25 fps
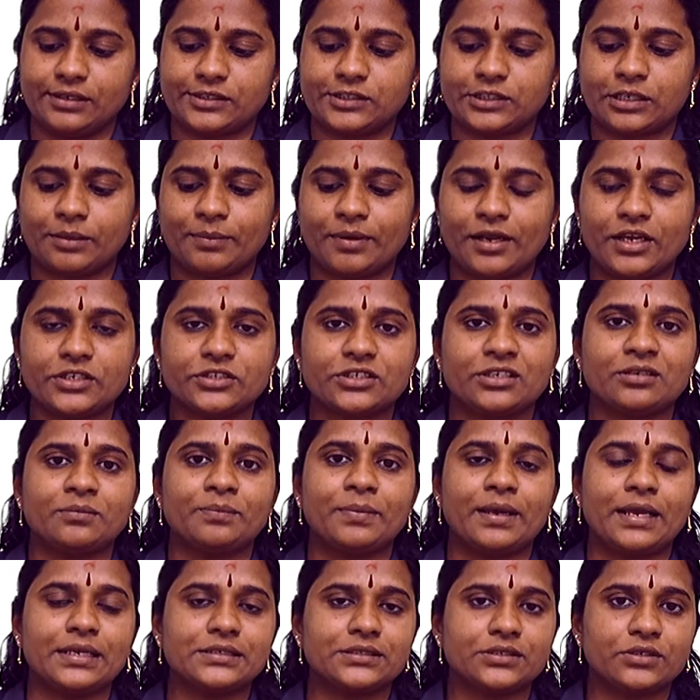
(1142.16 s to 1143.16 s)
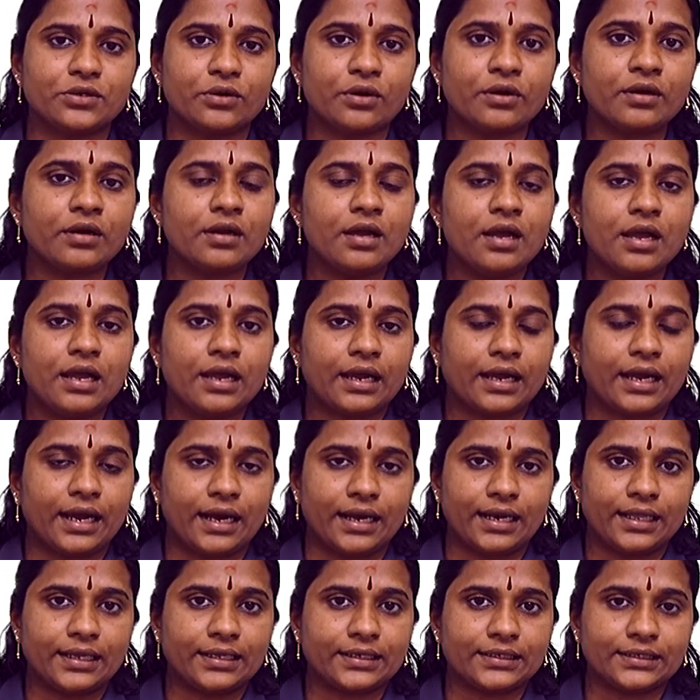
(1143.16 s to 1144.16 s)
discrimination based on
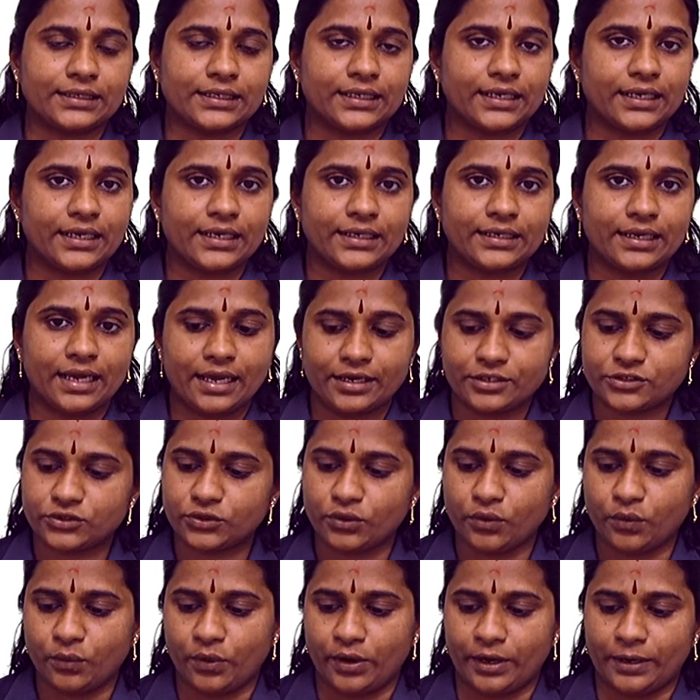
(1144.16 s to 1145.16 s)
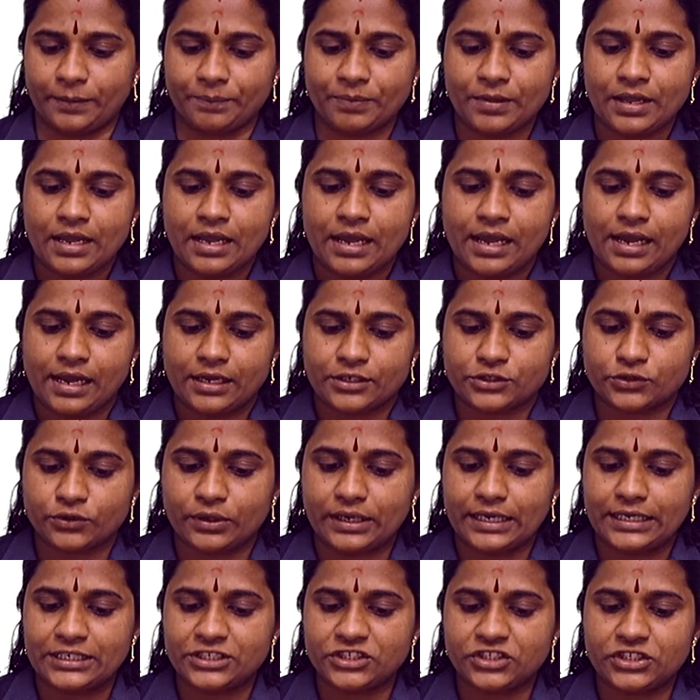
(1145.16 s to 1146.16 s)
color, creed and so on. So,
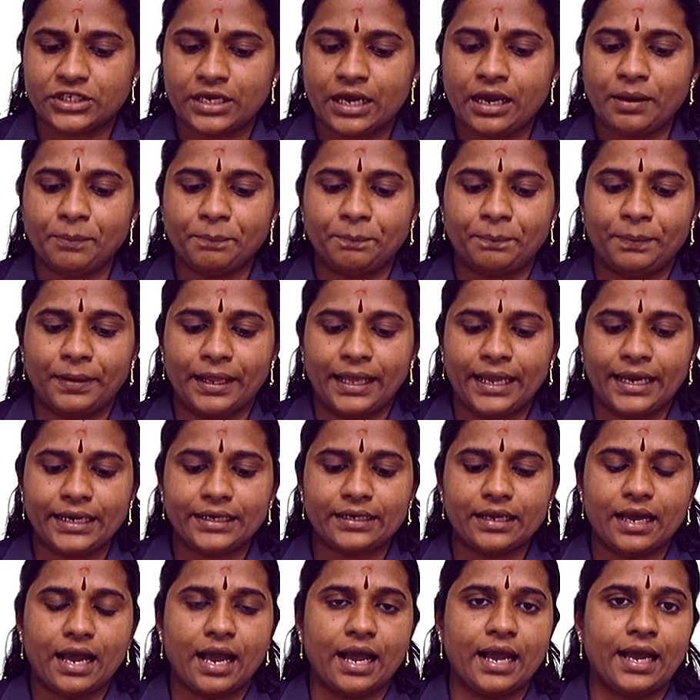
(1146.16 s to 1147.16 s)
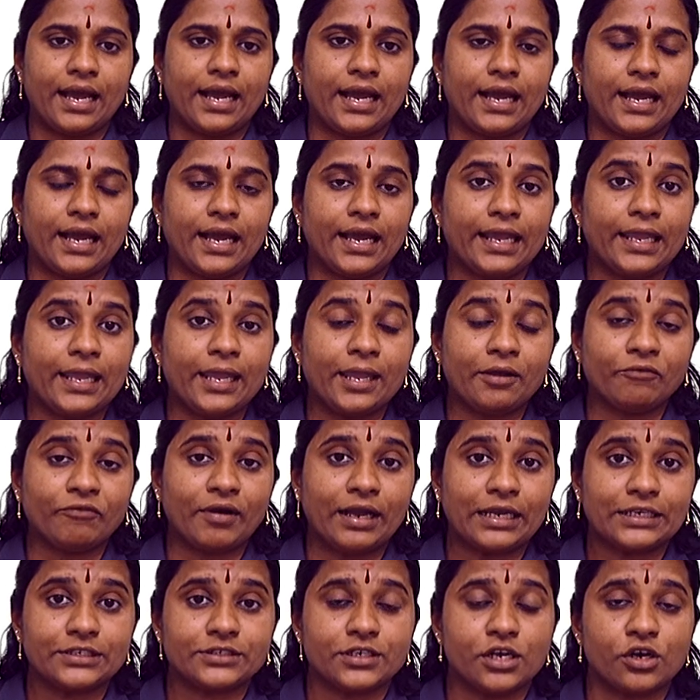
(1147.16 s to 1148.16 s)
India played a
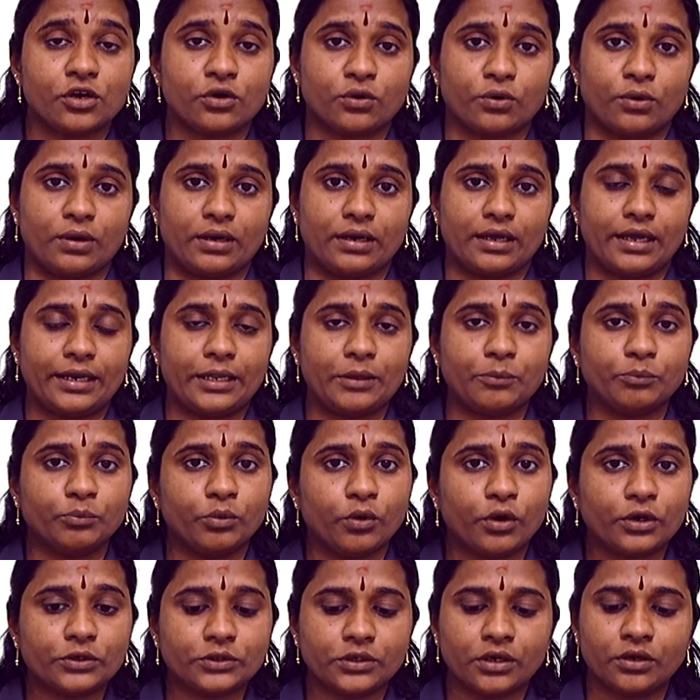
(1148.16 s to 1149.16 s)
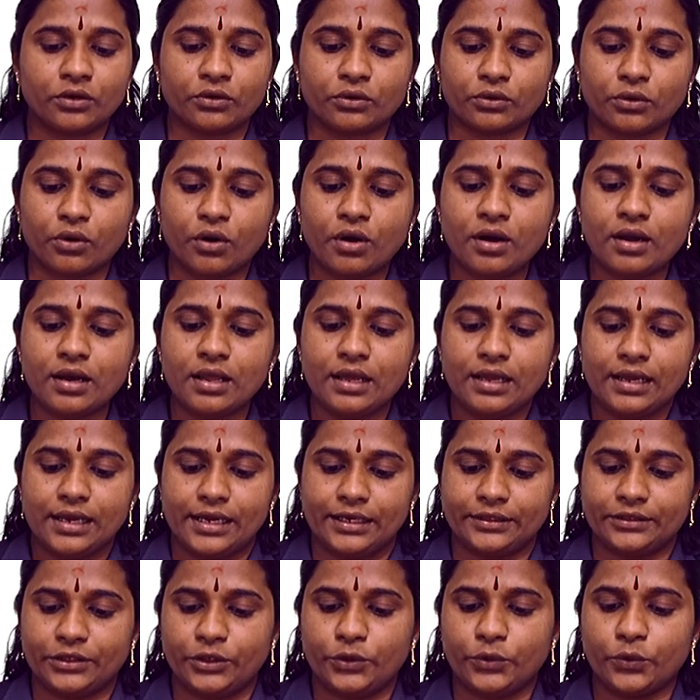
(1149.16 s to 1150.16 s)
vital role, an important role
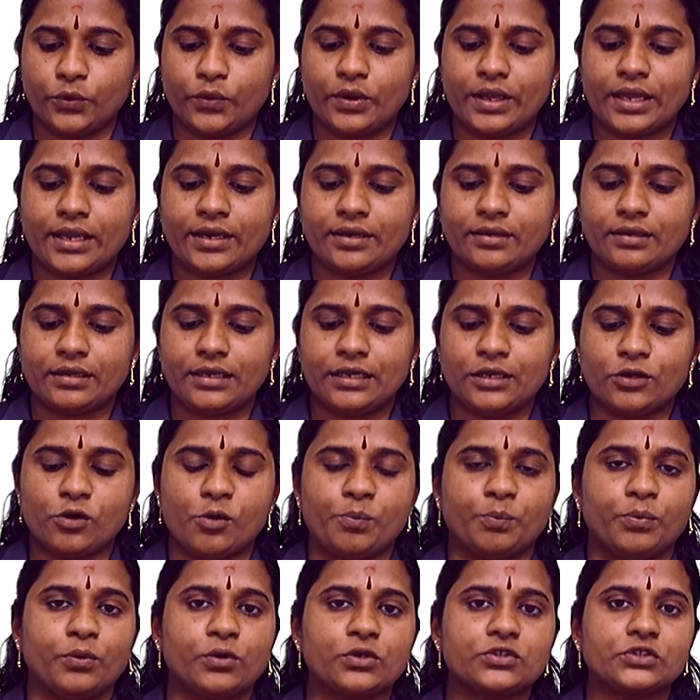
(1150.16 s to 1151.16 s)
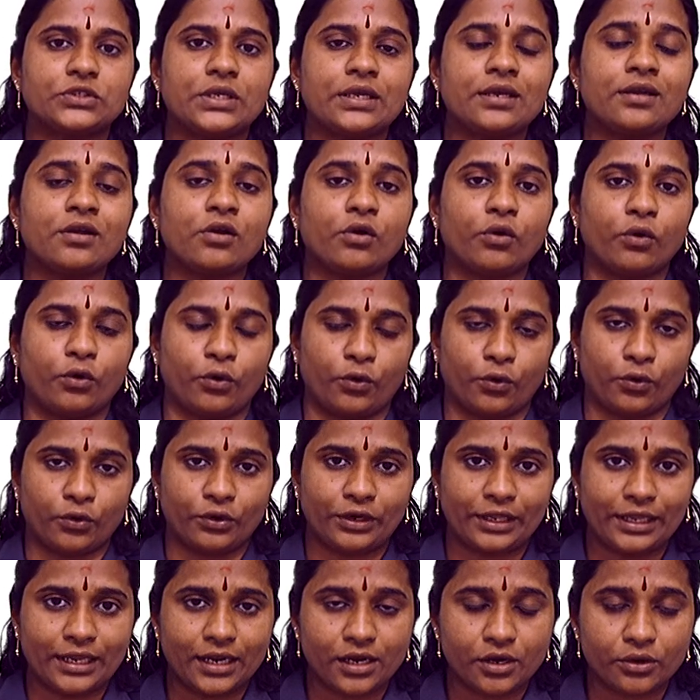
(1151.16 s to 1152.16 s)
in the UN in opposing
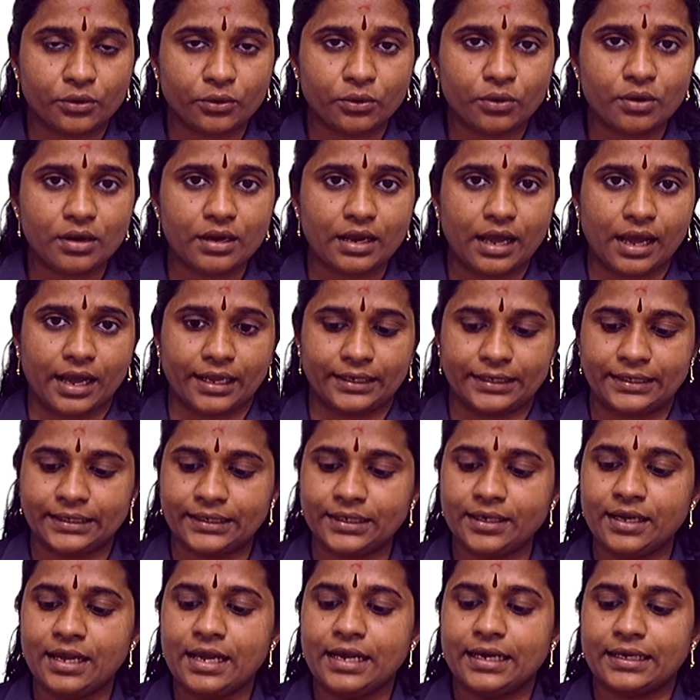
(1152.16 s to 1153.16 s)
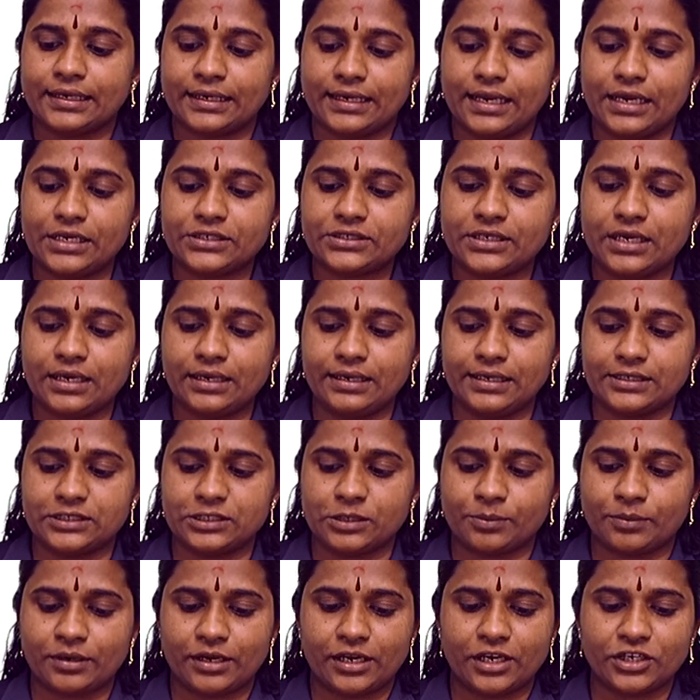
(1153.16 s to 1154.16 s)
colonial rule and racial
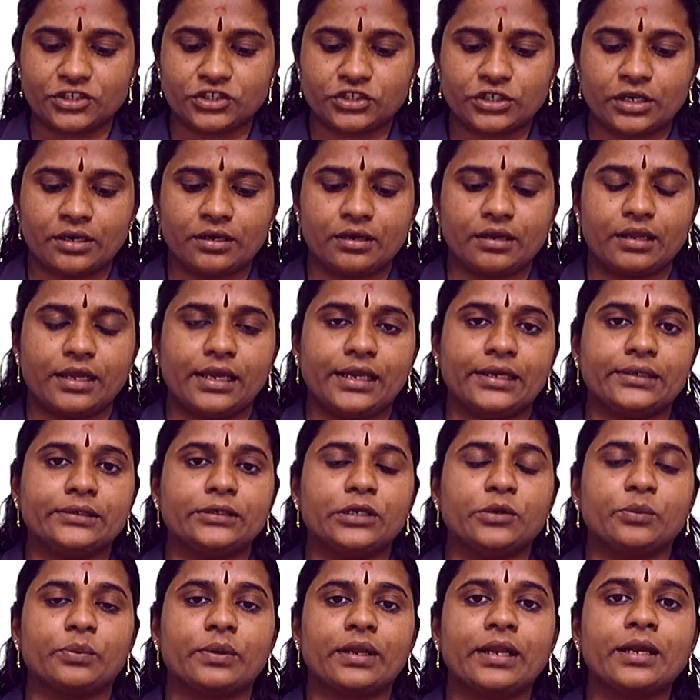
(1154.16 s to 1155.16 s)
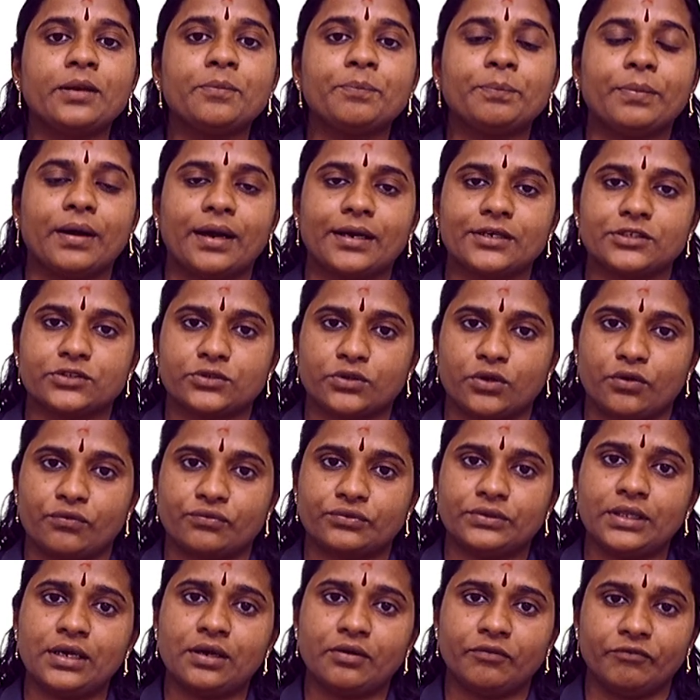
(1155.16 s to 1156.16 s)
discrimination in different parts
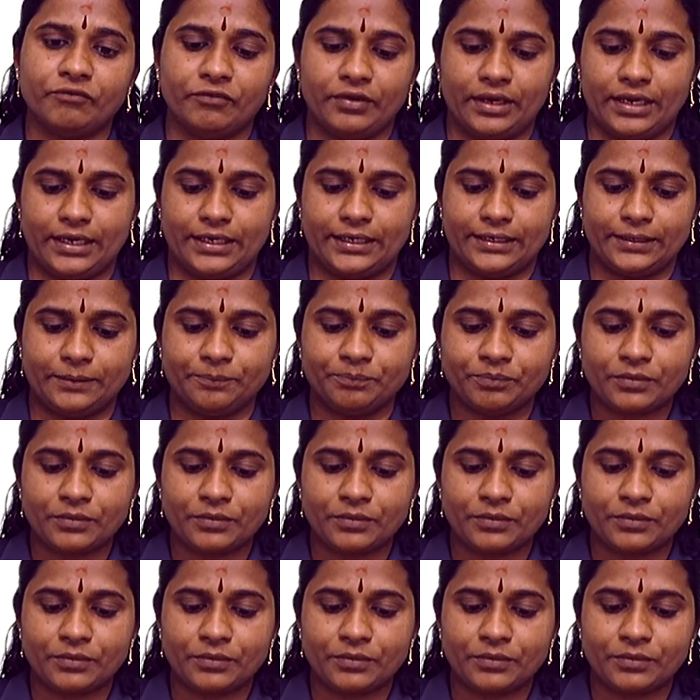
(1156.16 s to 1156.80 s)
of the world.